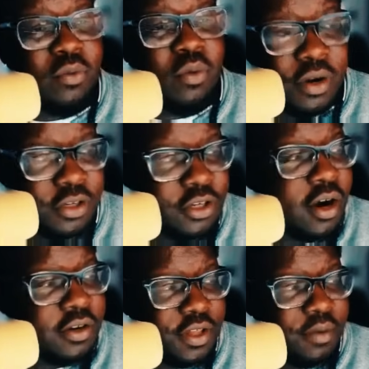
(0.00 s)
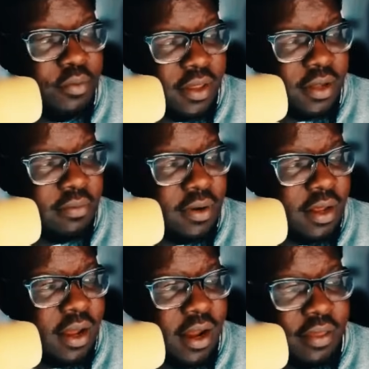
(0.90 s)
want to charge them with it,
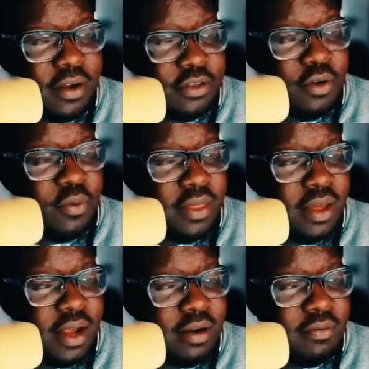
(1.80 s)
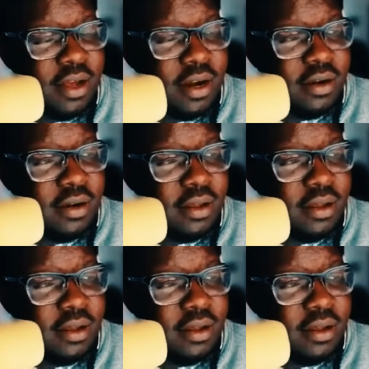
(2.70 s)
and there's no way they could have done it.